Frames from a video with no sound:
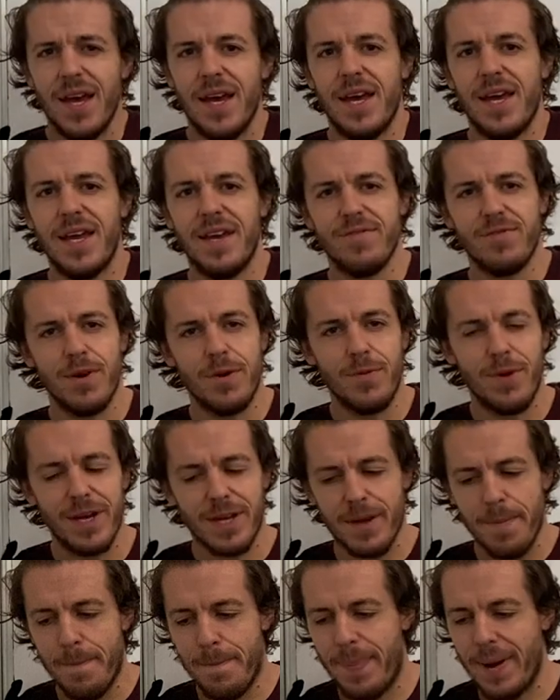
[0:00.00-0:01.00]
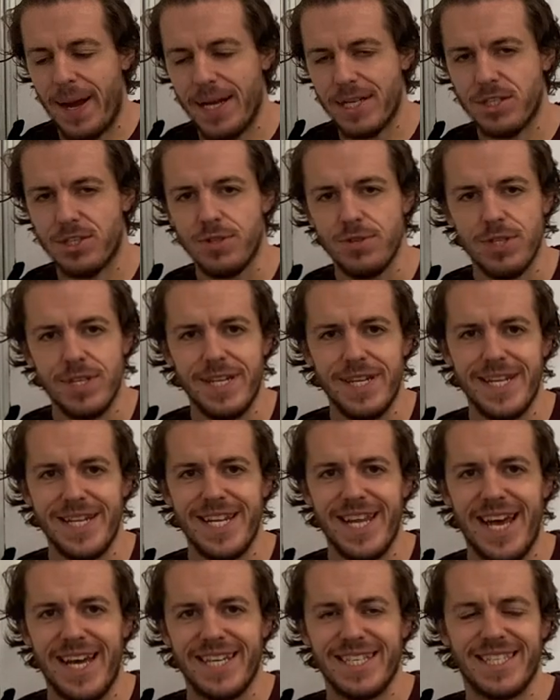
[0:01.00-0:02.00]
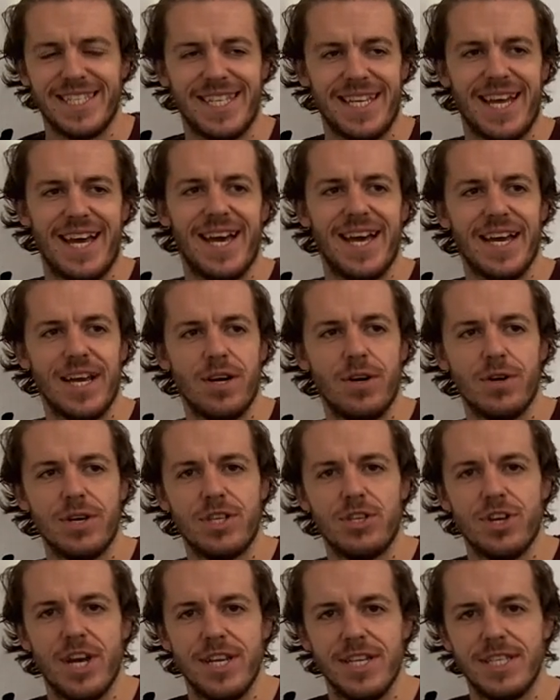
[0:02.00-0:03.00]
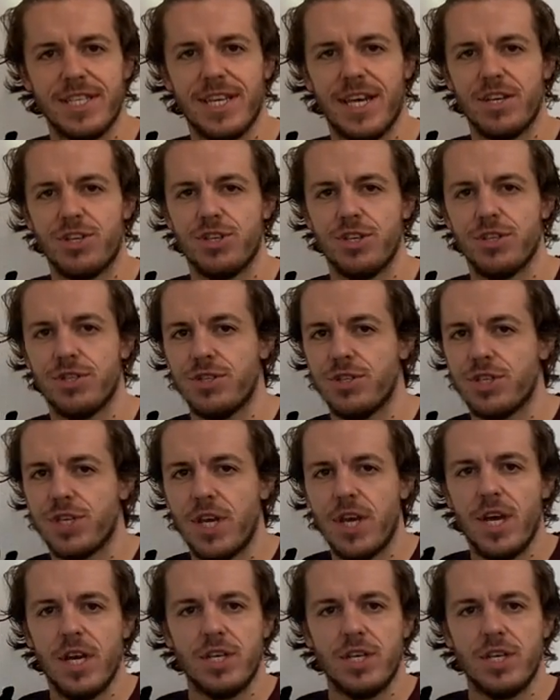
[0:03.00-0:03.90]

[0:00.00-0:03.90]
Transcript: Hey everyone, welcome back to the next uh, Agoge training sessions.